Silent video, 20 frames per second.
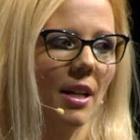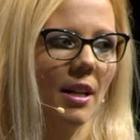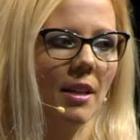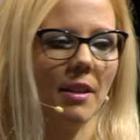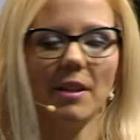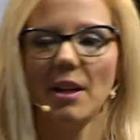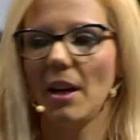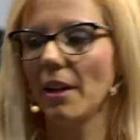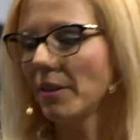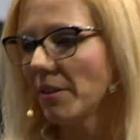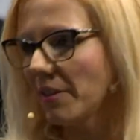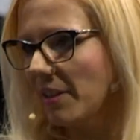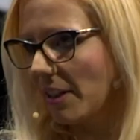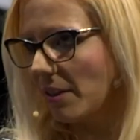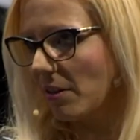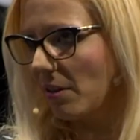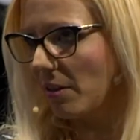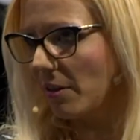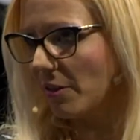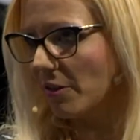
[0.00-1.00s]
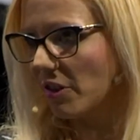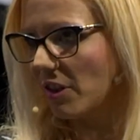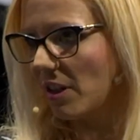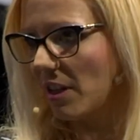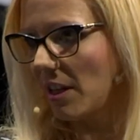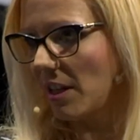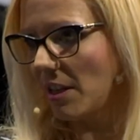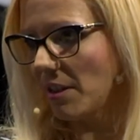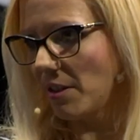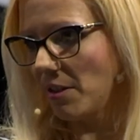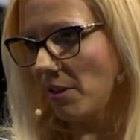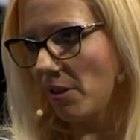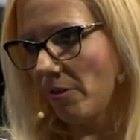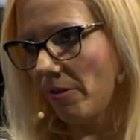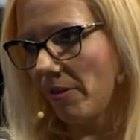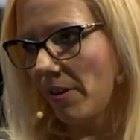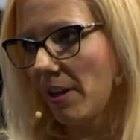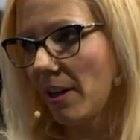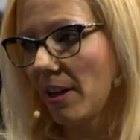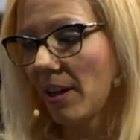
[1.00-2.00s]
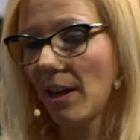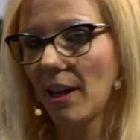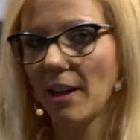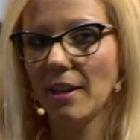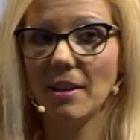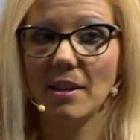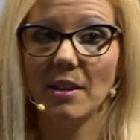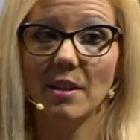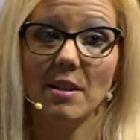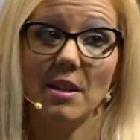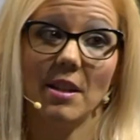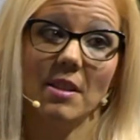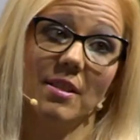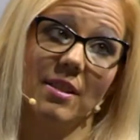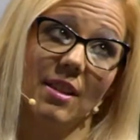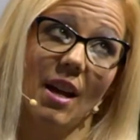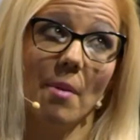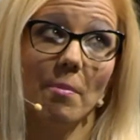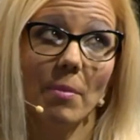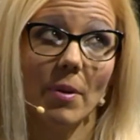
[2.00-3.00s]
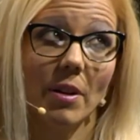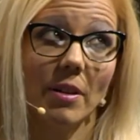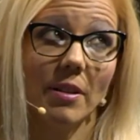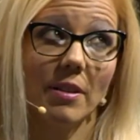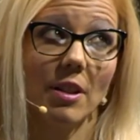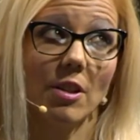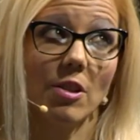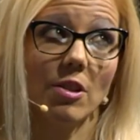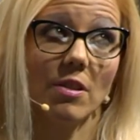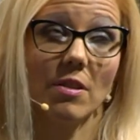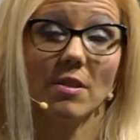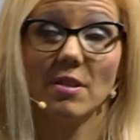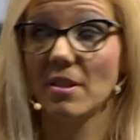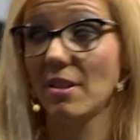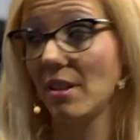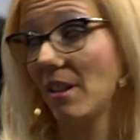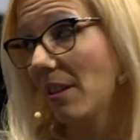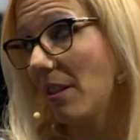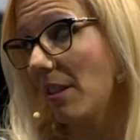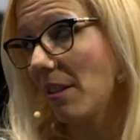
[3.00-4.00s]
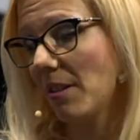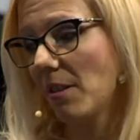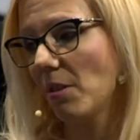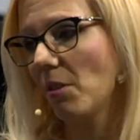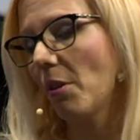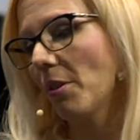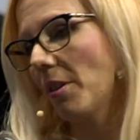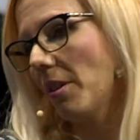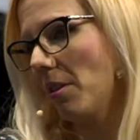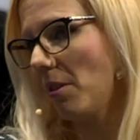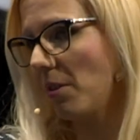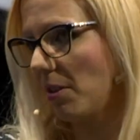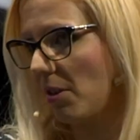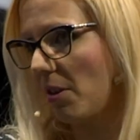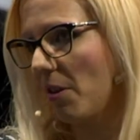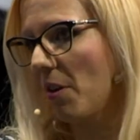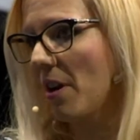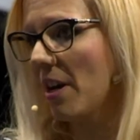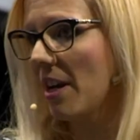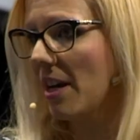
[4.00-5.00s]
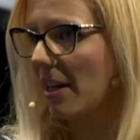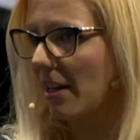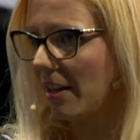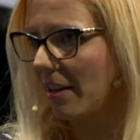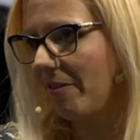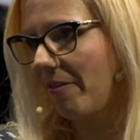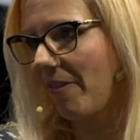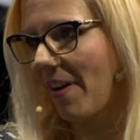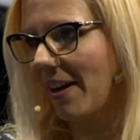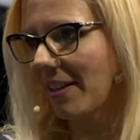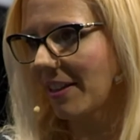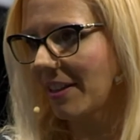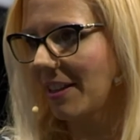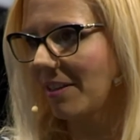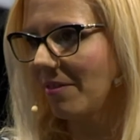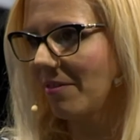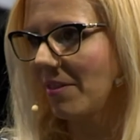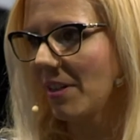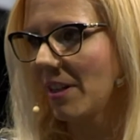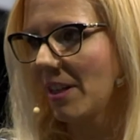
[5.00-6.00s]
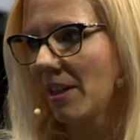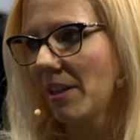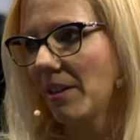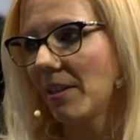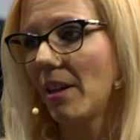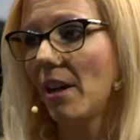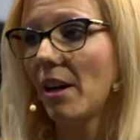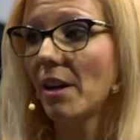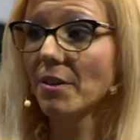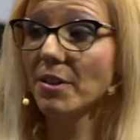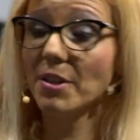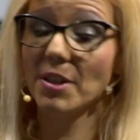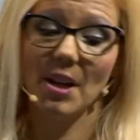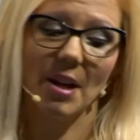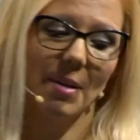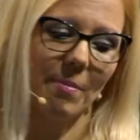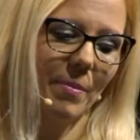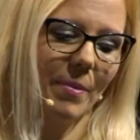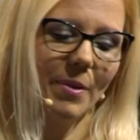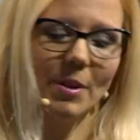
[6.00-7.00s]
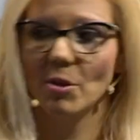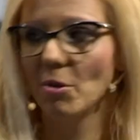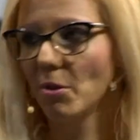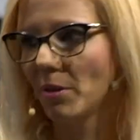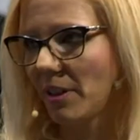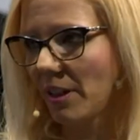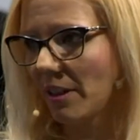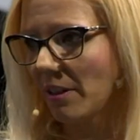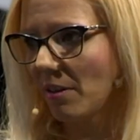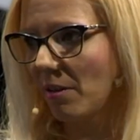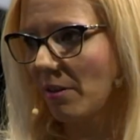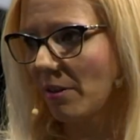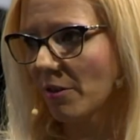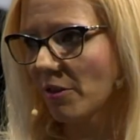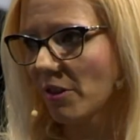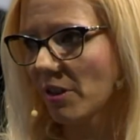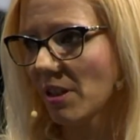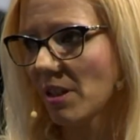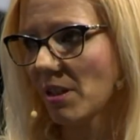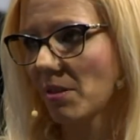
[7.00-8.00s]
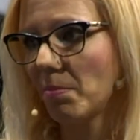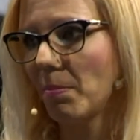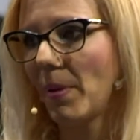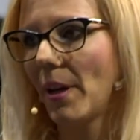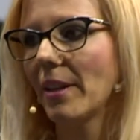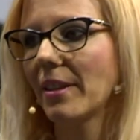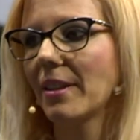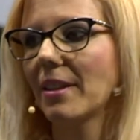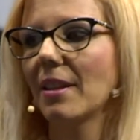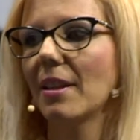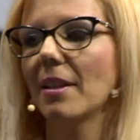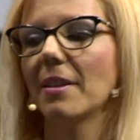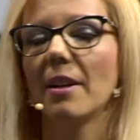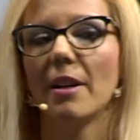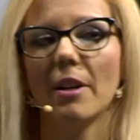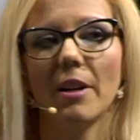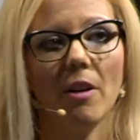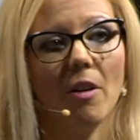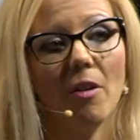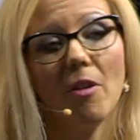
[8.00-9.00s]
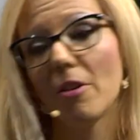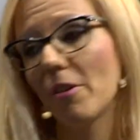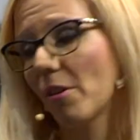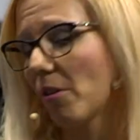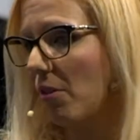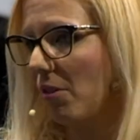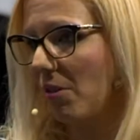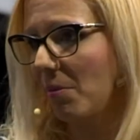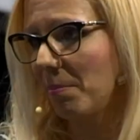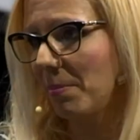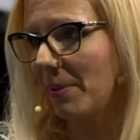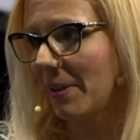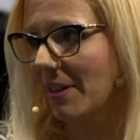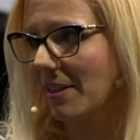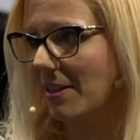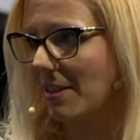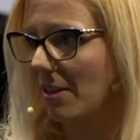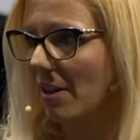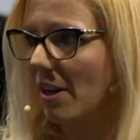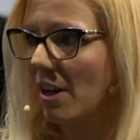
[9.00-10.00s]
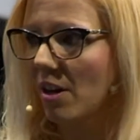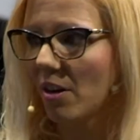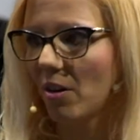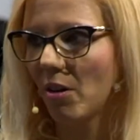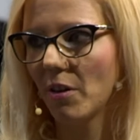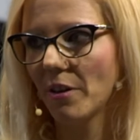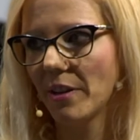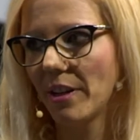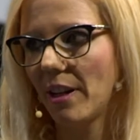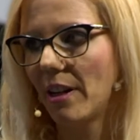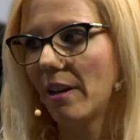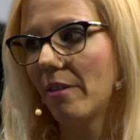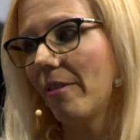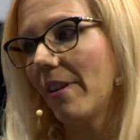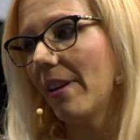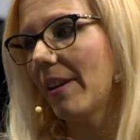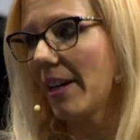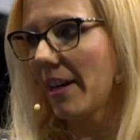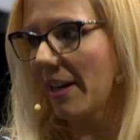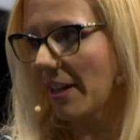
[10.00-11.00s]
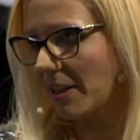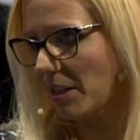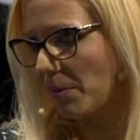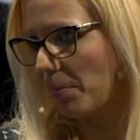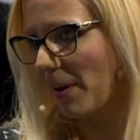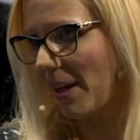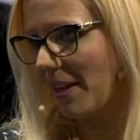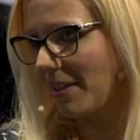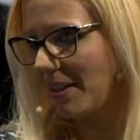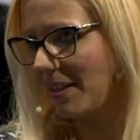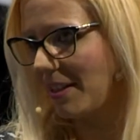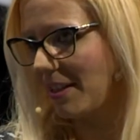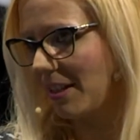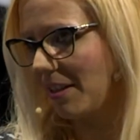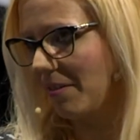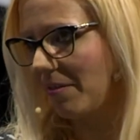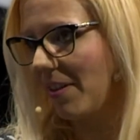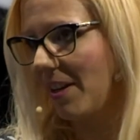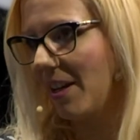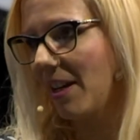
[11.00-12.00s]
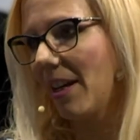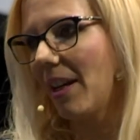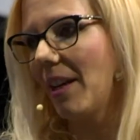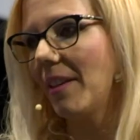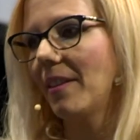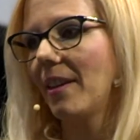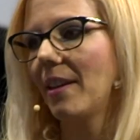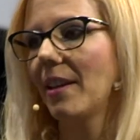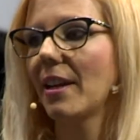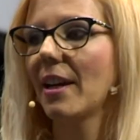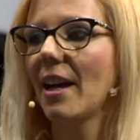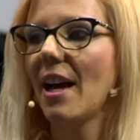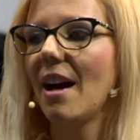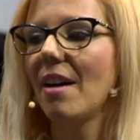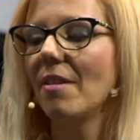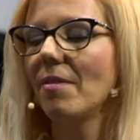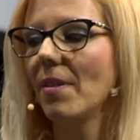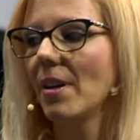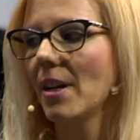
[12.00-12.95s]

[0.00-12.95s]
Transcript: the other technology is UV, and in some conditions it is not so effective. There are some new technologies, but they are or complex or they are very expensive, and they have